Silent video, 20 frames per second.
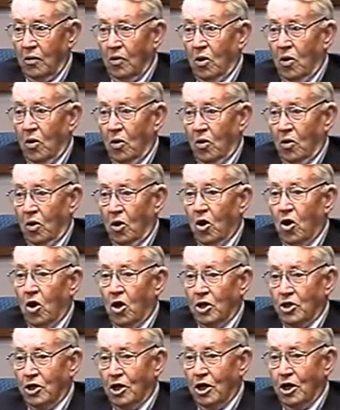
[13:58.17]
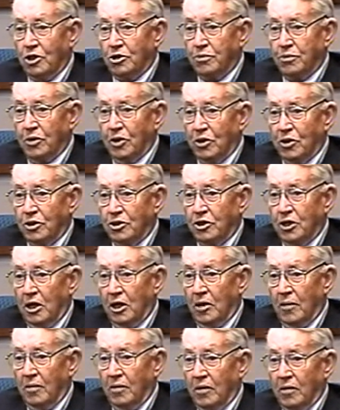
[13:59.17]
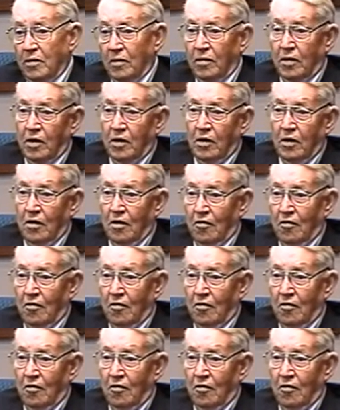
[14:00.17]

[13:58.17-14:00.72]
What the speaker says: They were all large hospitals set up in